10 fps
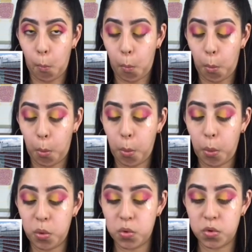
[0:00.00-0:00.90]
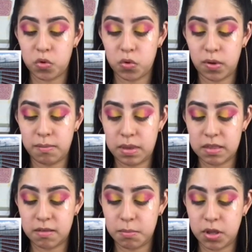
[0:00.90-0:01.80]
Oh, so it
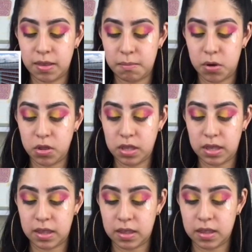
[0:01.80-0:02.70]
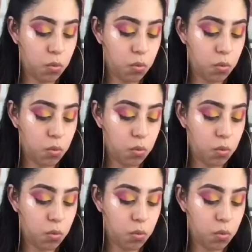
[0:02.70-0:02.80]
means money.